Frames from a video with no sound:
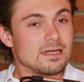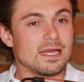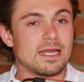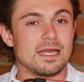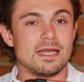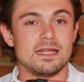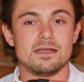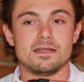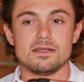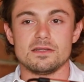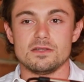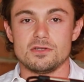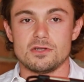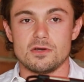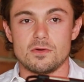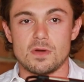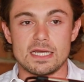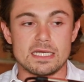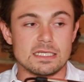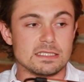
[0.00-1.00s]
And,
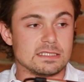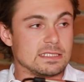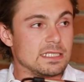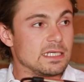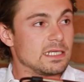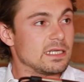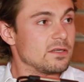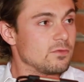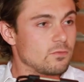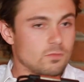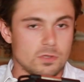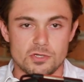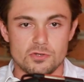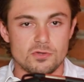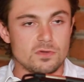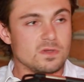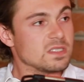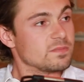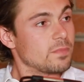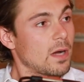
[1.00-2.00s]
I could see it when you
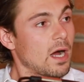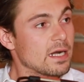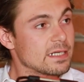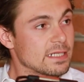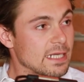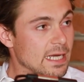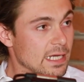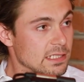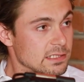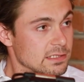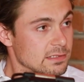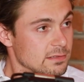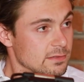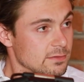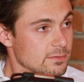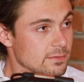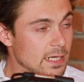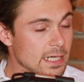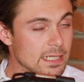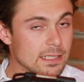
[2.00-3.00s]
do these podcasts,
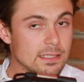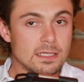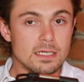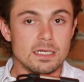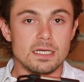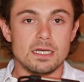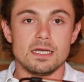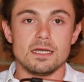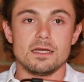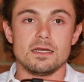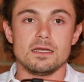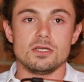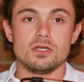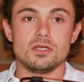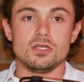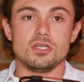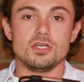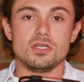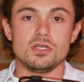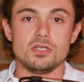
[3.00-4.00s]
right?
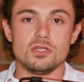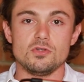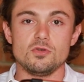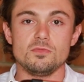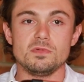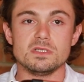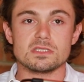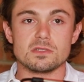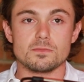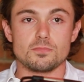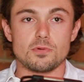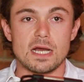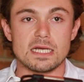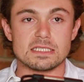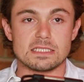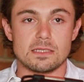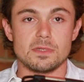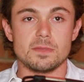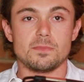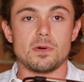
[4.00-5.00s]
You'd be
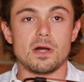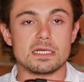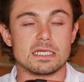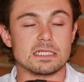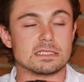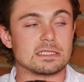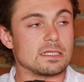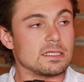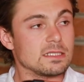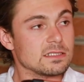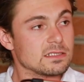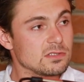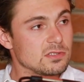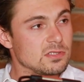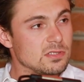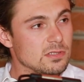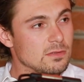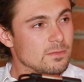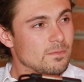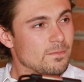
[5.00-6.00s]
surprised how many podcasts I listen
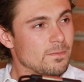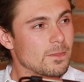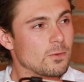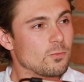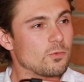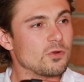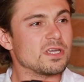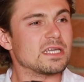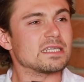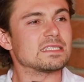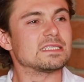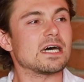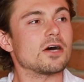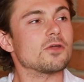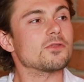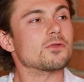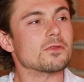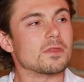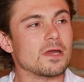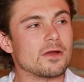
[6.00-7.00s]
to where you could
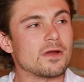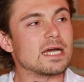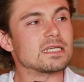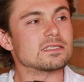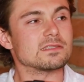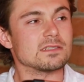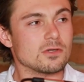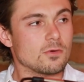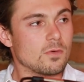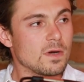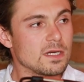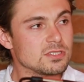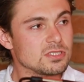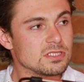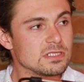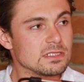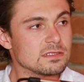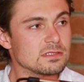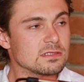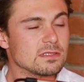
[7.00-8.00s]
tell they're there asking
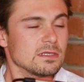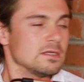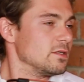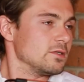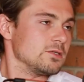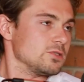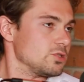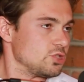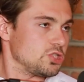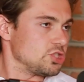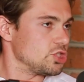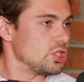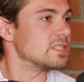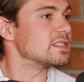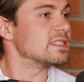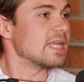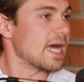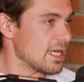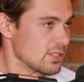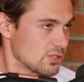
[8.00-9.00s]
questions,
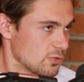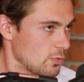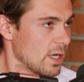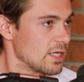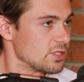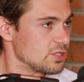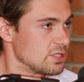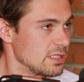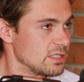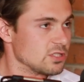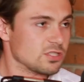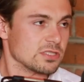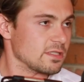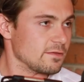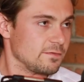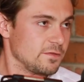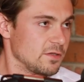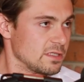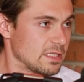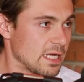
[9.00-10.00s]
just to ask questions, just to fill